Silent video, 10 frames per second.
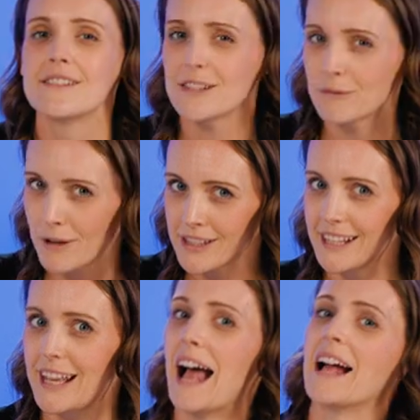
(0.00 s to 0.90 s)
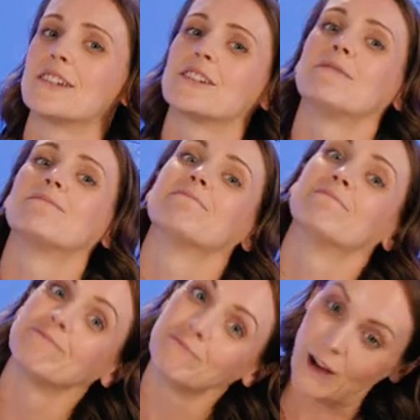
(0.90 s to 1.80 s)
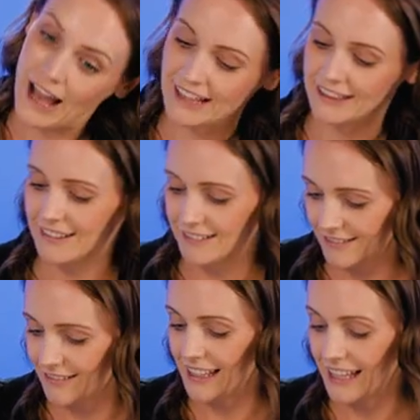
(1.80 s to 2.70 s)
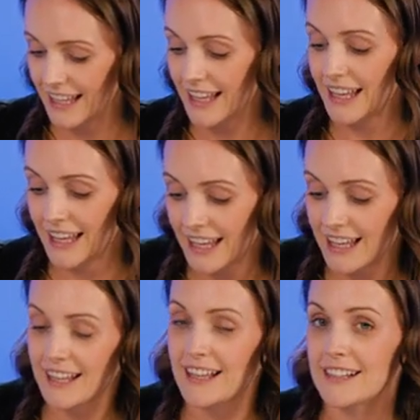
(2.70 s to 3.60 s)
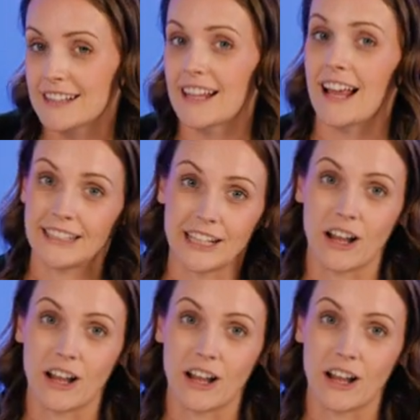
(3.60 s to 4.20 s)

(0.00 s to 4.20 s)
So what's the catch? Well, it is slightly